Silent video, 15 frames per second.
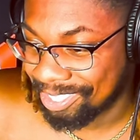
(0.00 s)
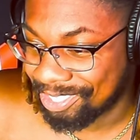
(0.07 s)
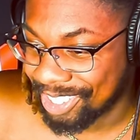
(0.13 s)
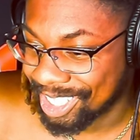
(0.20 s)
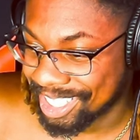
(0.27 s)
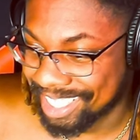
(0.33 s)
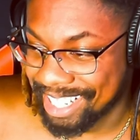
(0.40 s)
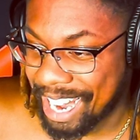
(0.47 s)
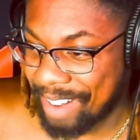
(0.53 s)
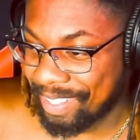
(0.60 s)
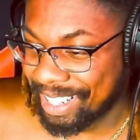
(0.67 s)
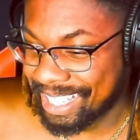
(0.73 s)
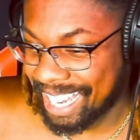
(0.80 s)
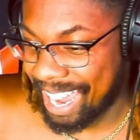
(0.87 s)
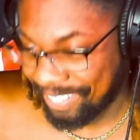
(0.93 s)
filter
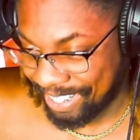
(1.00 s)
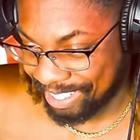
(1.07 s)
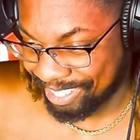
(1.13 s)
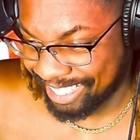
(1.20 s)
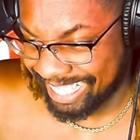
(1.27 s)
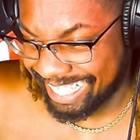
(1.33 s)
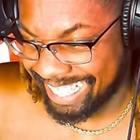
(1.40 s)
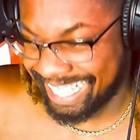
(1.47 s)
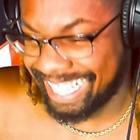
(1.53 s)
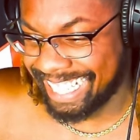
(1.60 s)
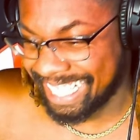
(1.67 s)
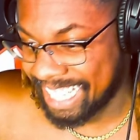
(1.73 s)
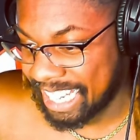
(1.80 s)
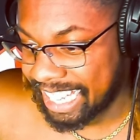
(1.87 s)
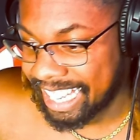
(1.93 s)
every time I read
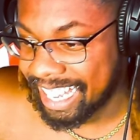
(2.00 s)
it.